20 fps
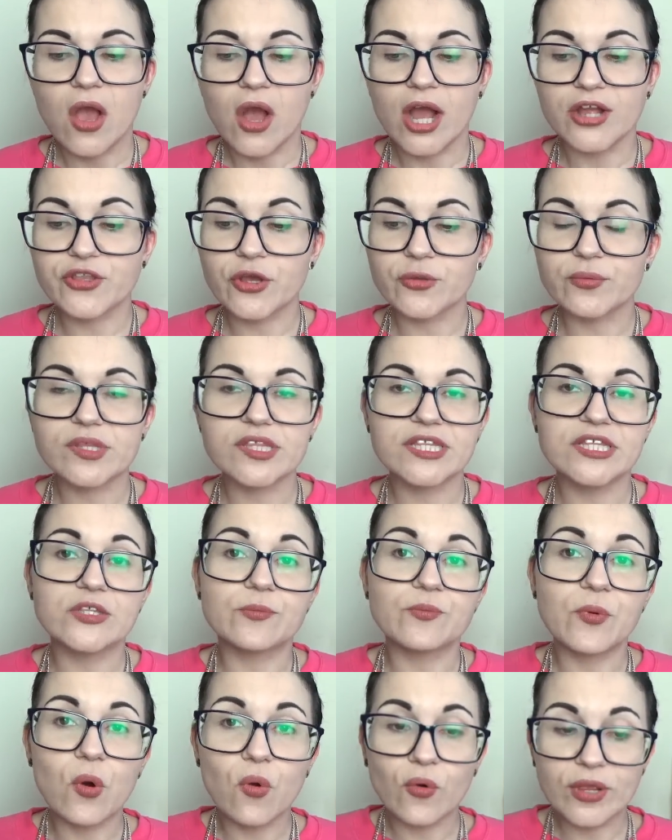I don't see
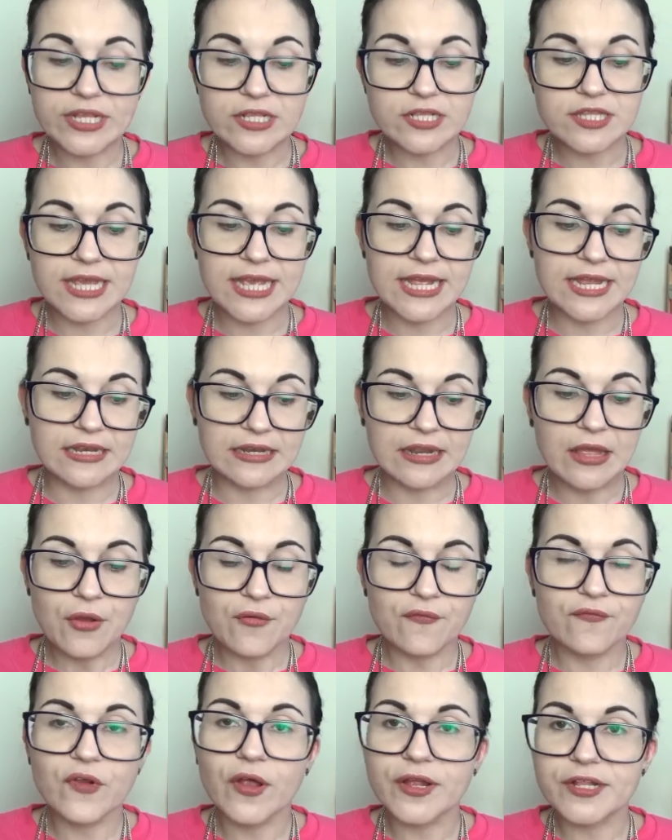the point in
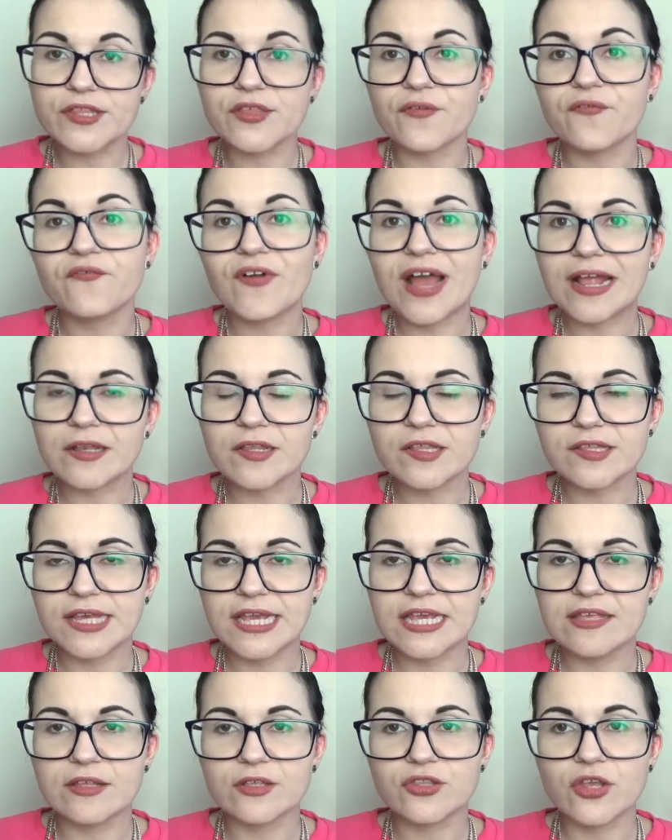flights of
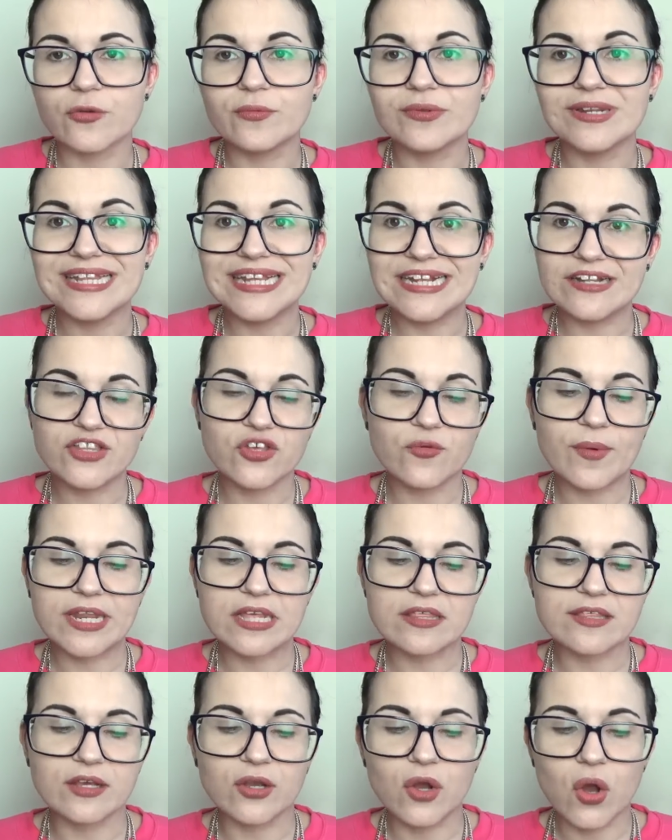fancy that don't lead to
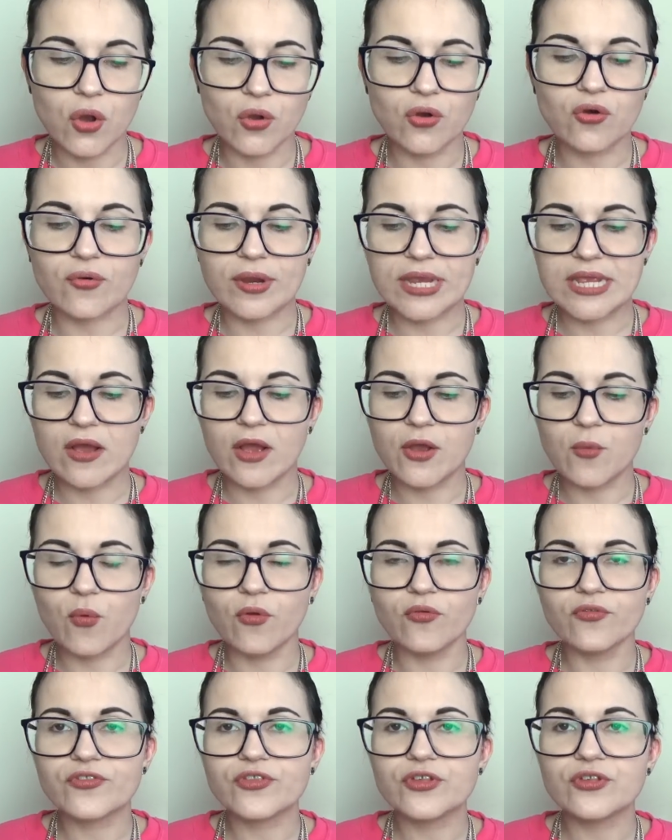anything concrete. I
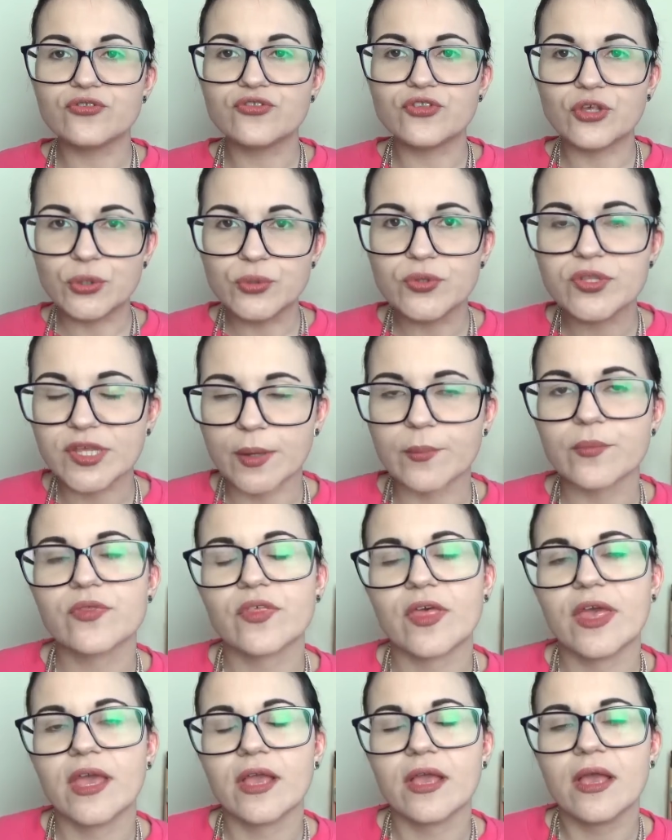want to do
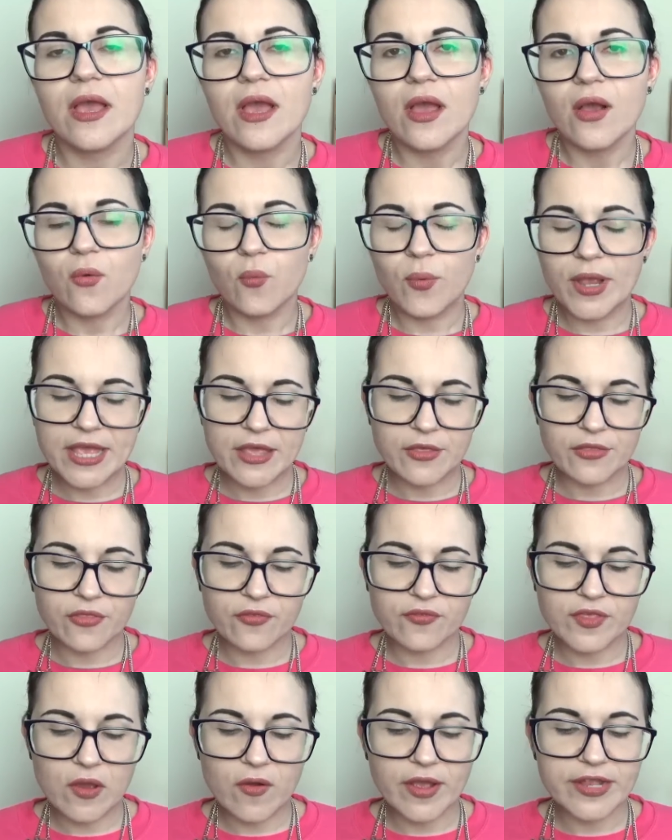something
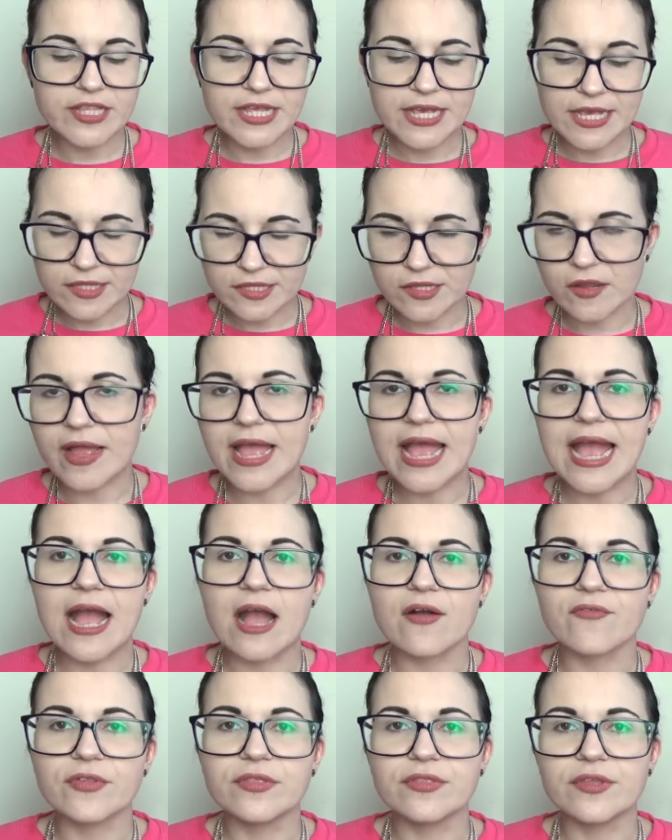with the ideas that I
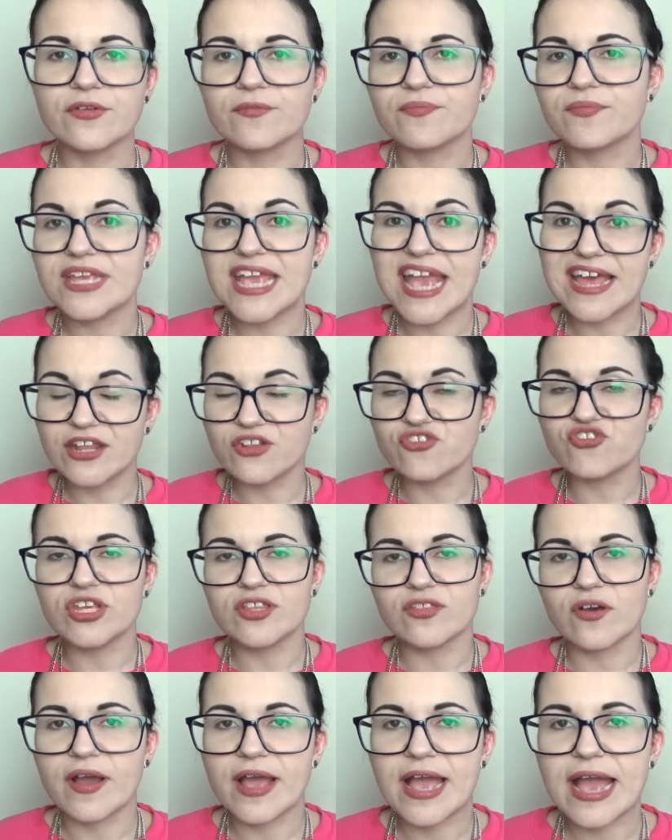have and the
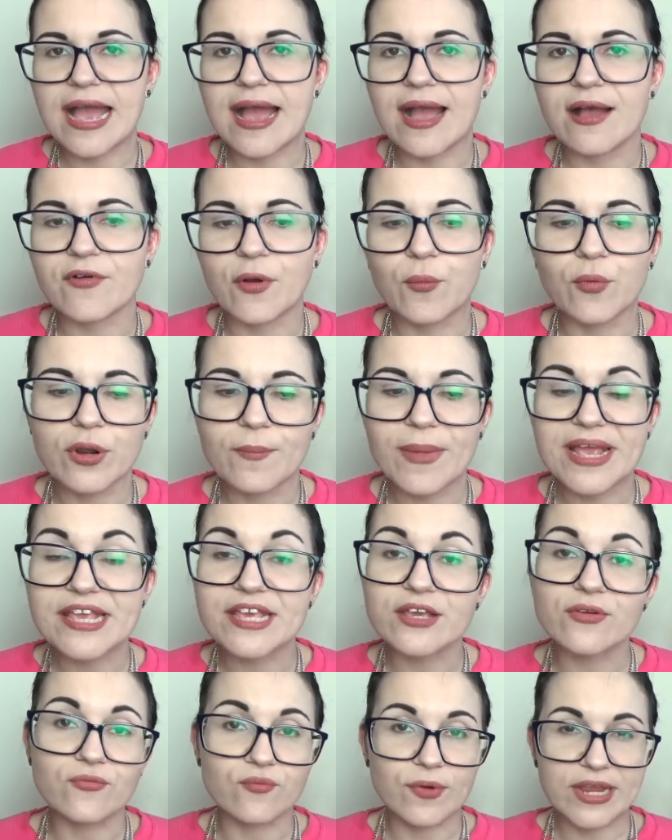energy that I have. I want to
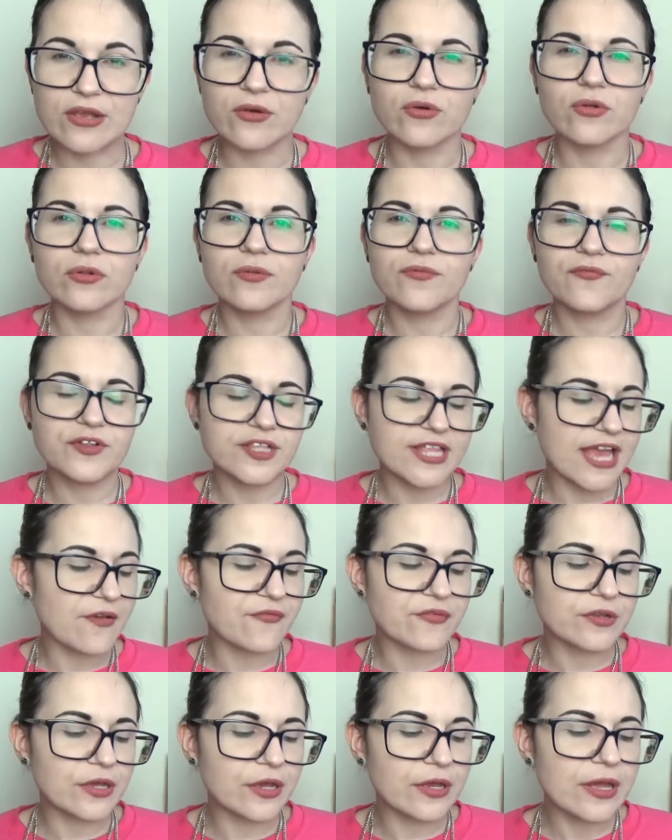make it real, for
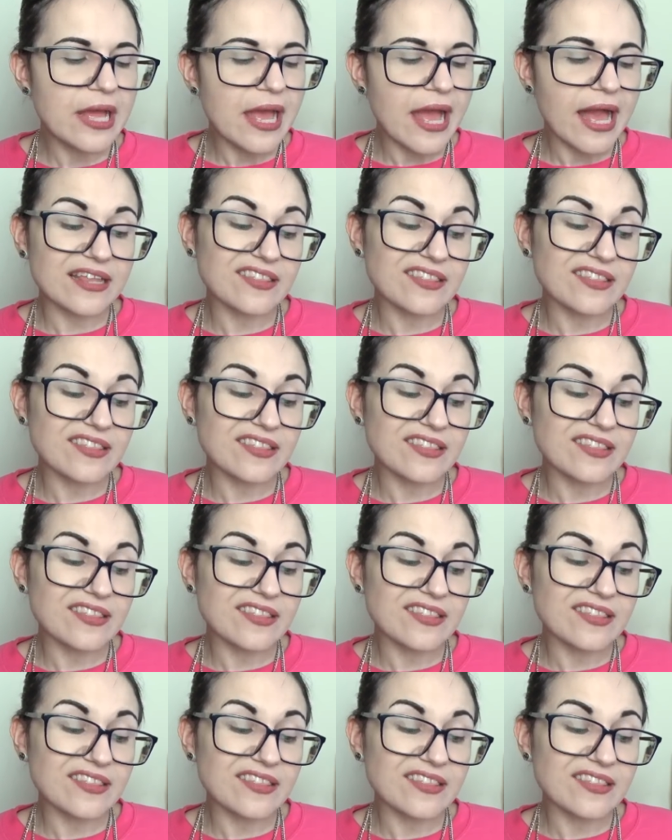definite.